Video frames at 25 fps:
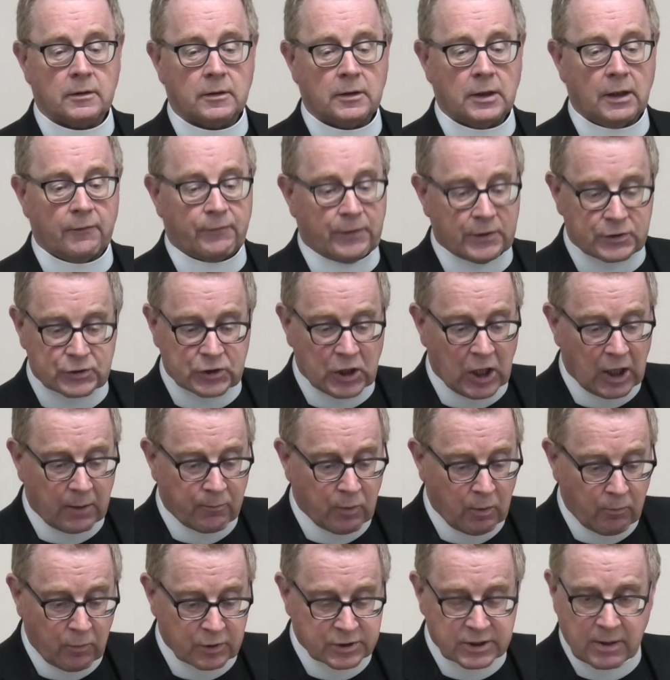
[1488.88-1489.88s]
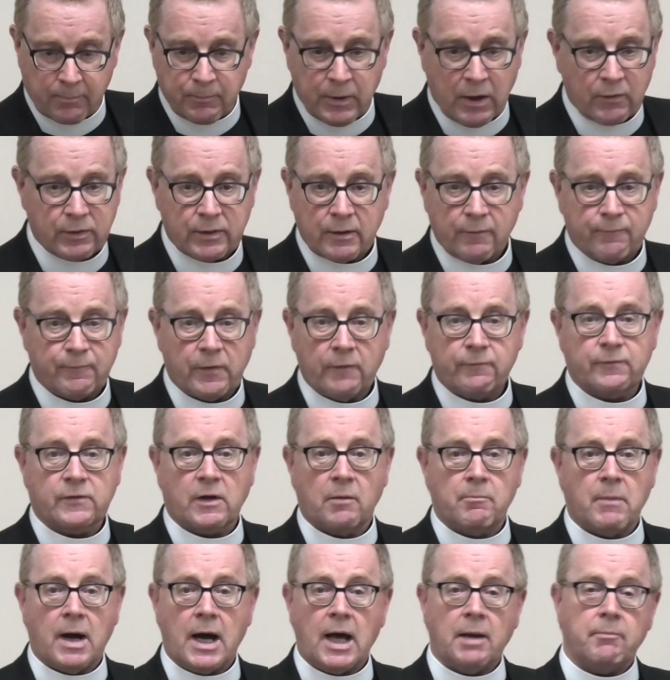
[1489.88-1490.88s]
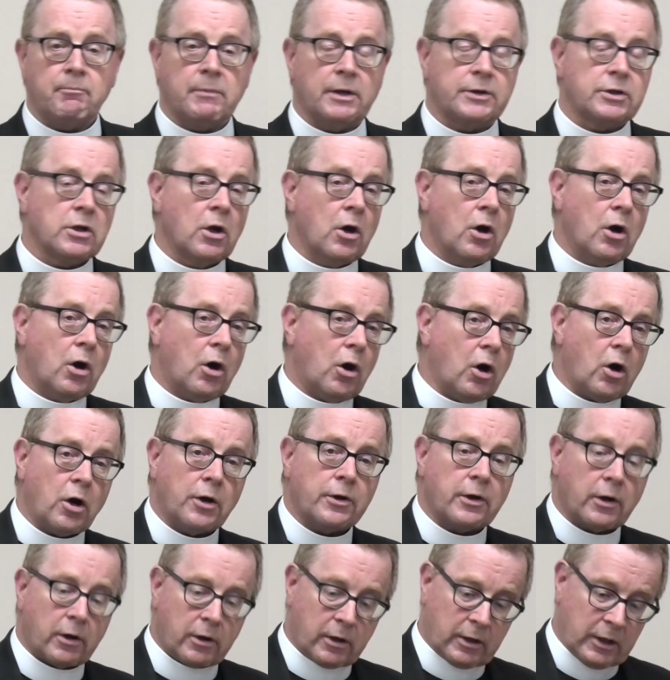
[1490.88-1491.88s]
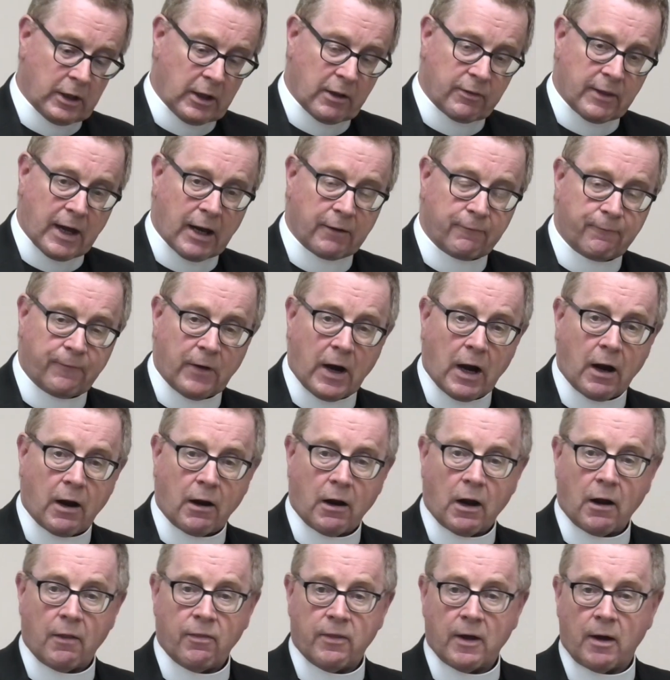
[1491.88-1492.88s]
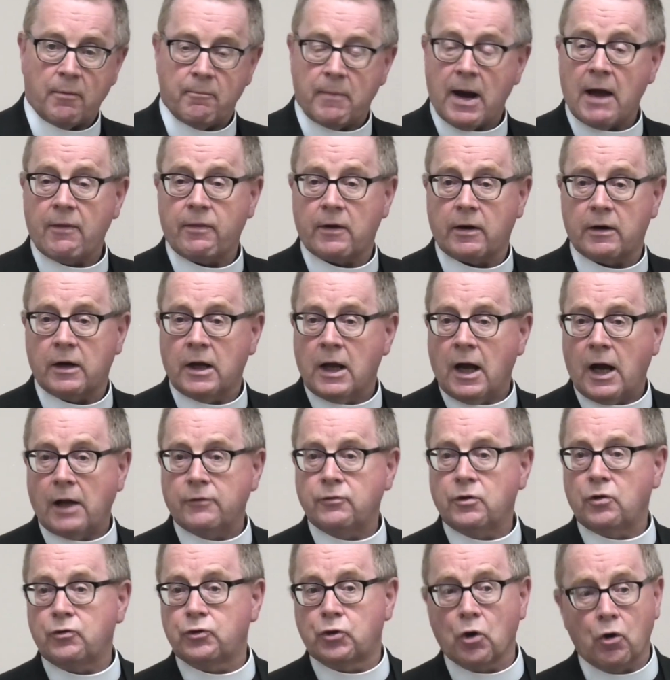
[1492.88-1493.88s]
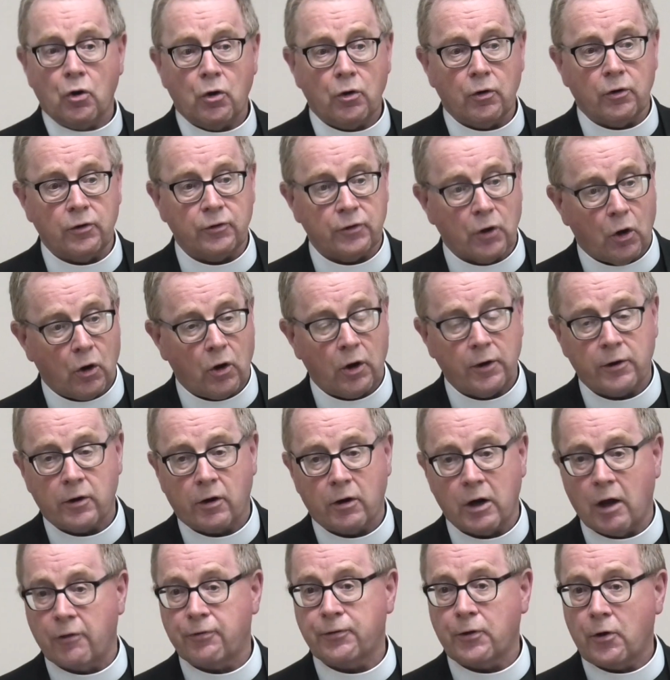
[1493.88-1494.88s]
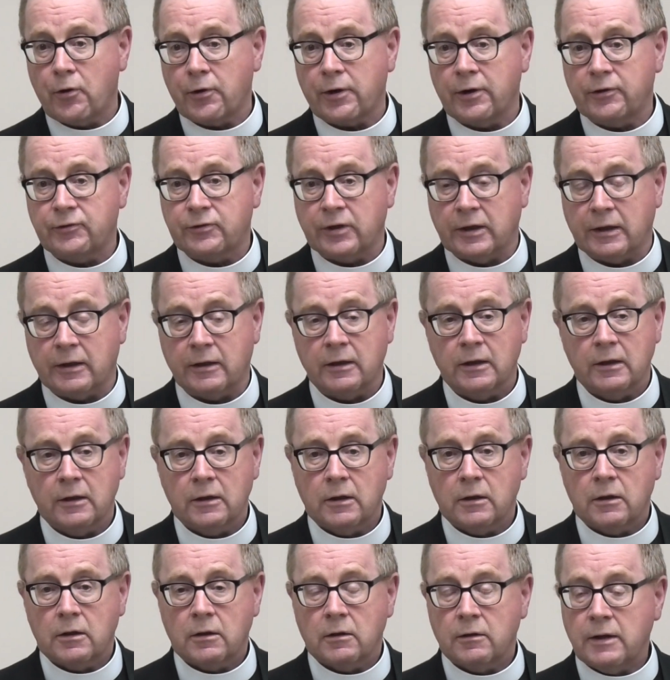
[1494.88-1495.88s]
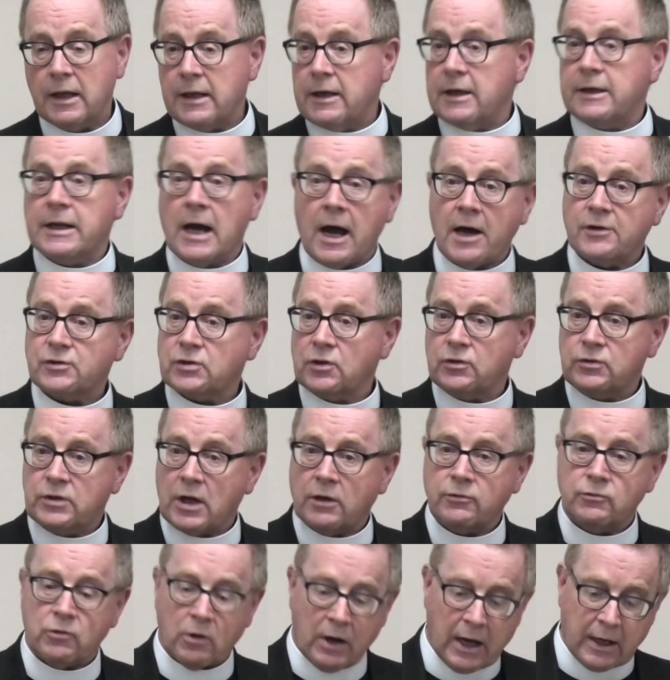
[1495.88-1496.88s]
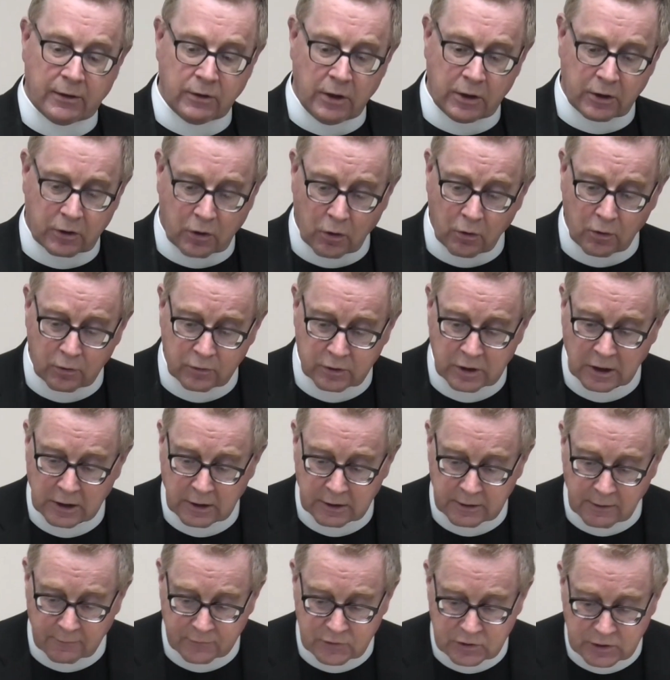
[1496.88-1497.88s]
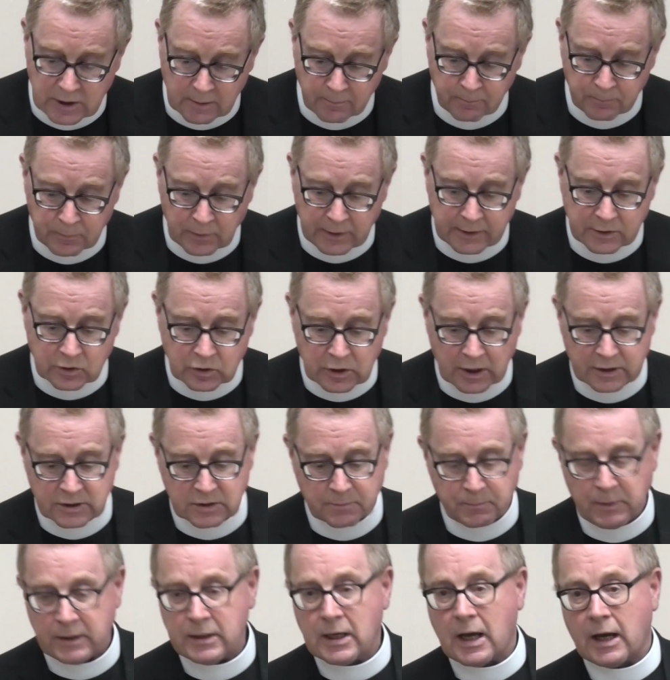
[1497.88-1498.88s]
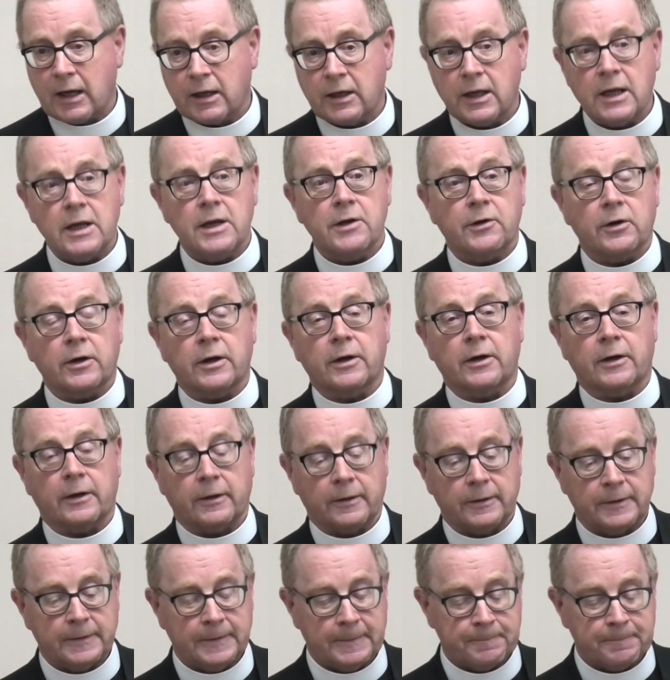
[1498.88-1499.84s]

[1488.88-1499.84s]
If the sermon was about the fifth commandment, honor thy father and thy mother, and you don't honor authority, Then it hasn't done you any good. You've simply just been a hearer,